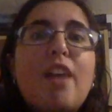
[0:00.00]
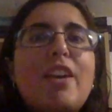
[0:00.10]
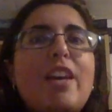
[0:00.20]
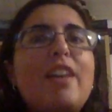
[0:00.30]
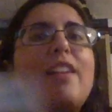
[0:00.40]

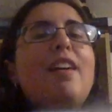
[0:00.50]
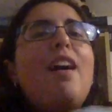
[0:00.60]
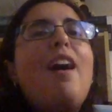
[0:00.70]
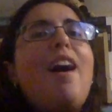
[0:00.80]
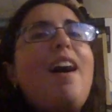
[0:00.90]
it.
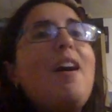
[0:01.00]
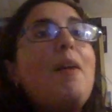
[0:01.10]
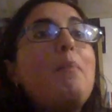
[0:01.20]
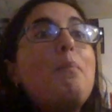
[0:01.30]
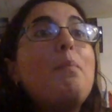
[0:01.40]

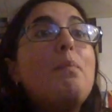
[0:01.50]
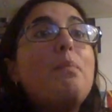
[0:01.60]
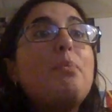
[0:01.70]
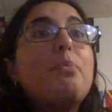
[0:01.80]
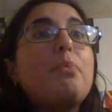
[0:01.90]

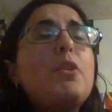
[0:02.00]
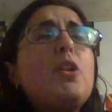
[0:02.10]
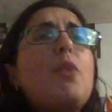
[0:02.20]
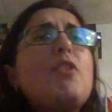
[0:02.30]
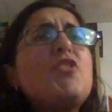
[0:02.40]

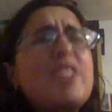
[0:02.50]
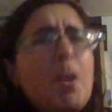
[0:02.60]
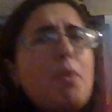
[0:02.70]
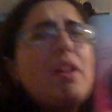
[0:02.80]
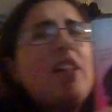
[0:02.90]
It just dealt
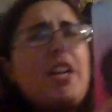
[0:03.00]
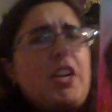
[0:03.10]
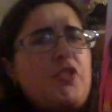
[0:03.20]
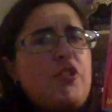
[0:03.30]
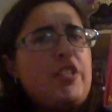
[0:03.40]
with a lot of
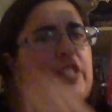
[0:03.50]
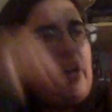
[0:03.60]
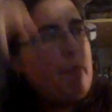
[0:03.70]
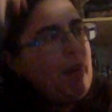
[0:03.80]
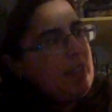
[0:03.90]
interesting
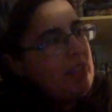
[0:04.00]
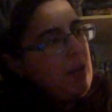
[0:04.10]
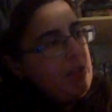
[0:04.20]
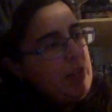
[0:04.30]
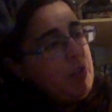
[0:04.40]
topics. I will
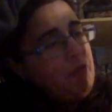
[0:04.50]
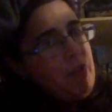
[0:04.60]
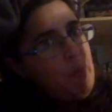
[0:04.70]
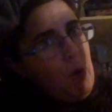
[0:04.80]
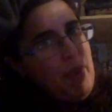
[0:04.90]
definitely read
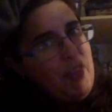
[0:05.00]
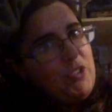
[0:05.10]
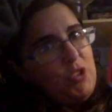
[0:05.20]
more by this